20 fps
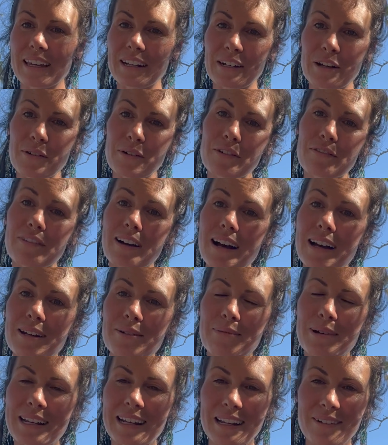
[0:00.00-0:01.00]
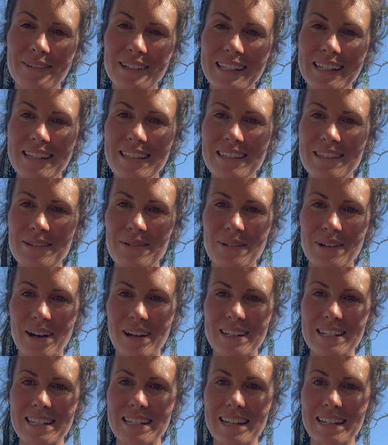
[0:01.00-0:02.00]
notified when I release new
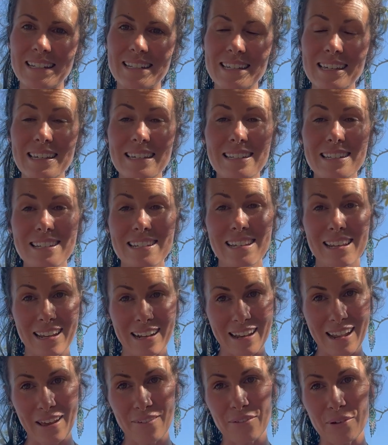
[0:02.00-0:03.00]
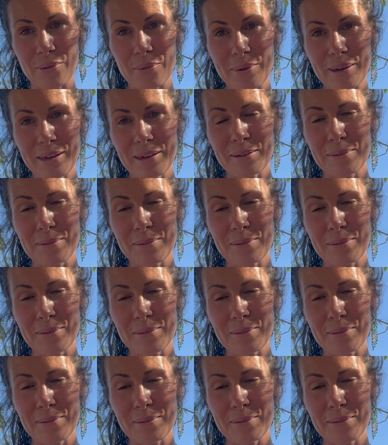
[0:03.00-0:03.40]
content each and every week.